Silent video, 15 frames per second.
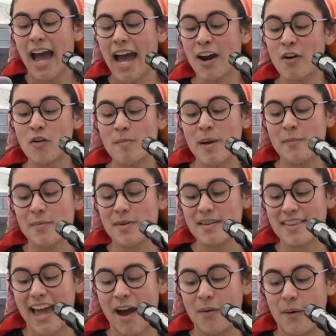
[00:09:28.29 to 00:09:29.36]
I don't remember
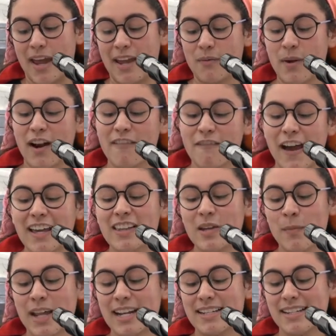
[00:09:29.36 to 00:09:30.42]
it that way, and when I finally
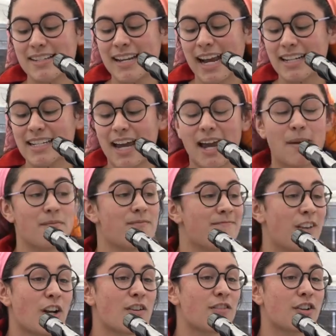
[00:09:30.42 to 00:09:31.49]
made it to snack time,
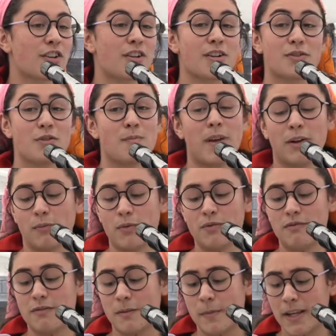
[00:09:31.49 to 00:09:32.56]
none of the girls would make
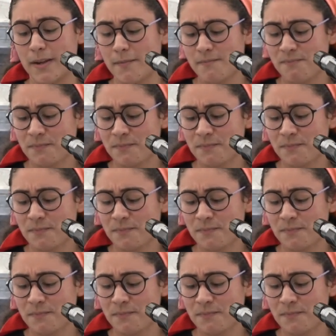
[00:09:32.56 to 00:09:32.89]
room for me.